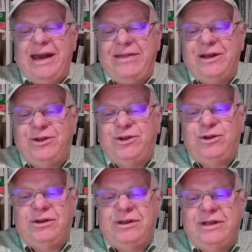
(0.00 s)
And the
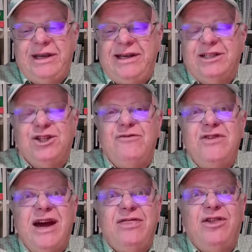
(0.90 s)
English have
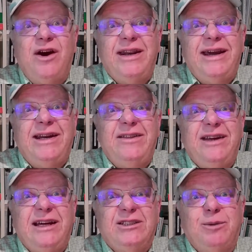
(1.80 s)
not thought
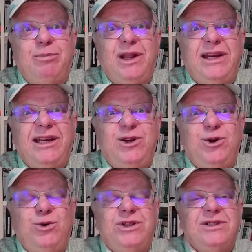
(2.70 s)
anything as a bloody
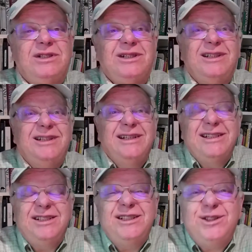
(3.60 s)
nuisance
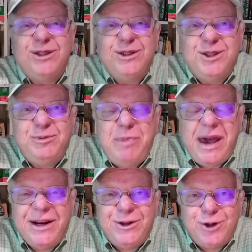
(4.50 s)
since the
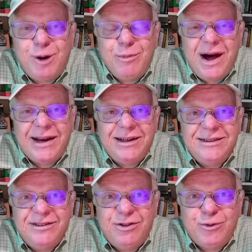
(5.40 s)
Spanish Armada
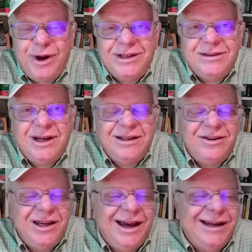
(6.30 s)
threatened
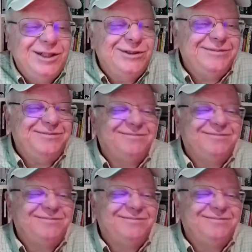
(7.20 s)
the island.